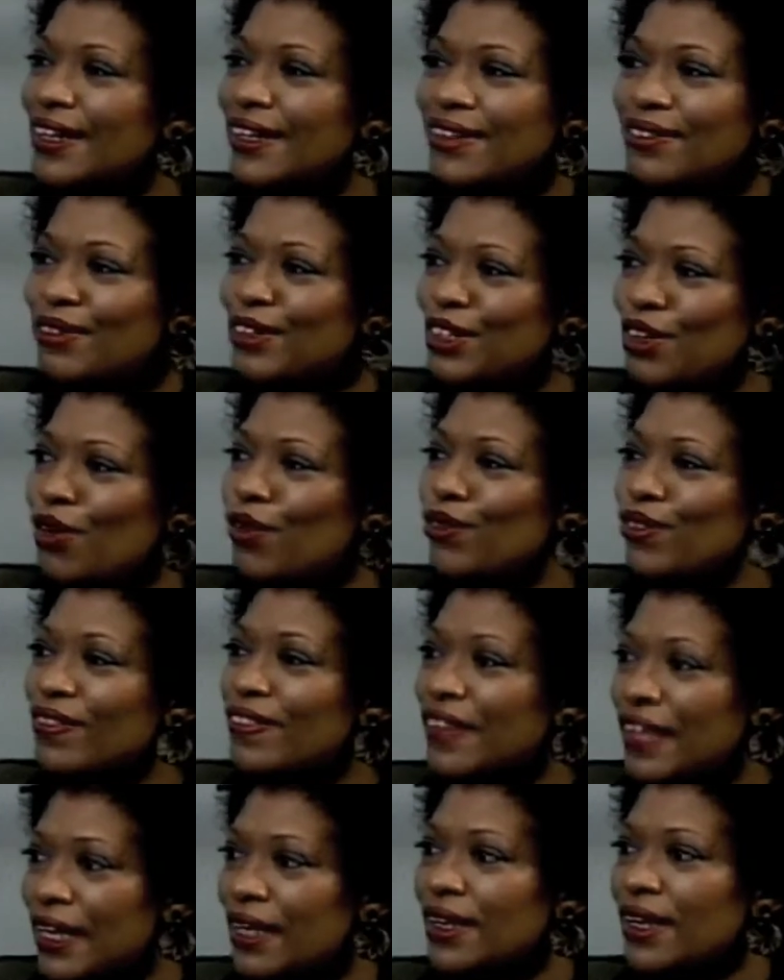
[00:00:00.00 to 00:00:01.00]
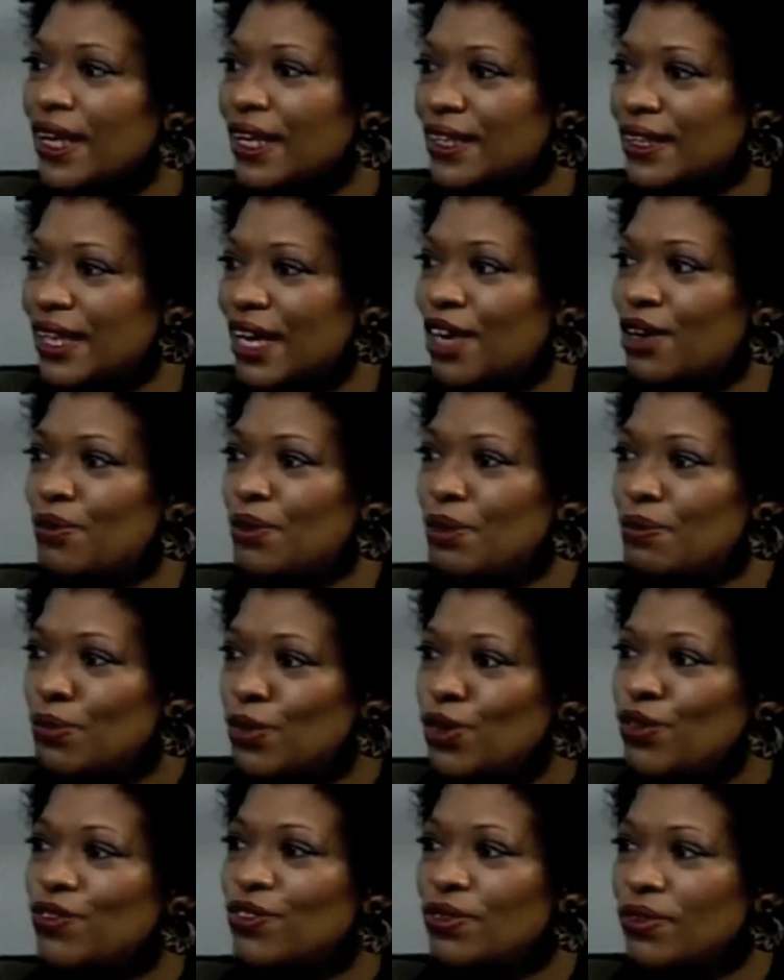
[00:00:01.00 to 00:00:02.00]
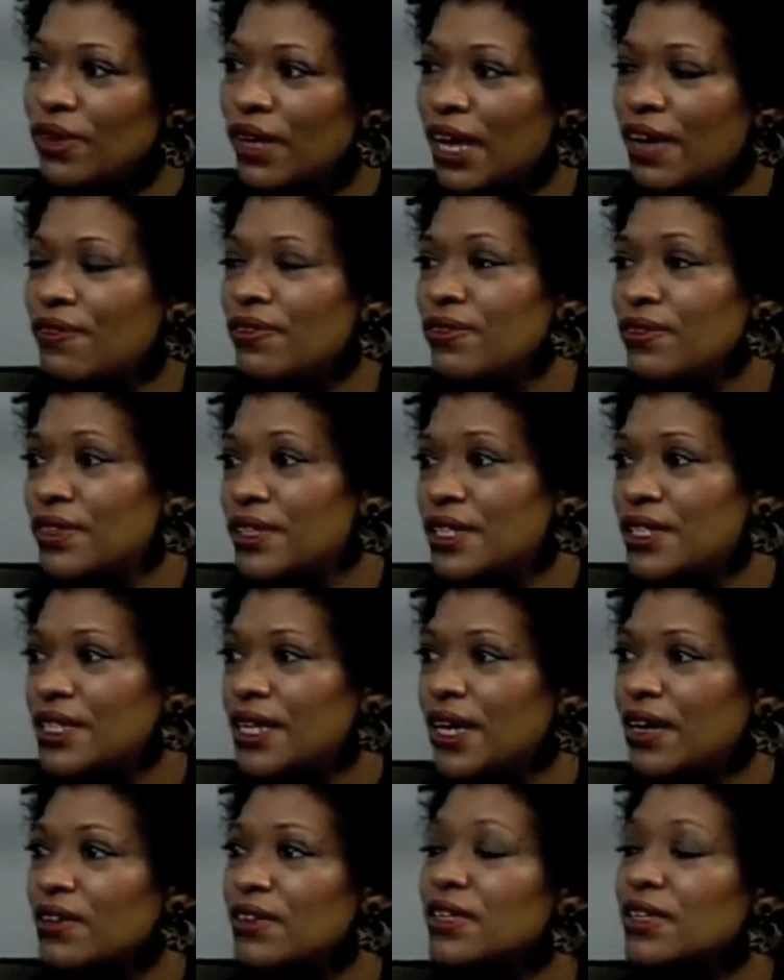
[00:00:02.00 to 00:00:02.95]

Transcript: We don't think like that. We move through life through details.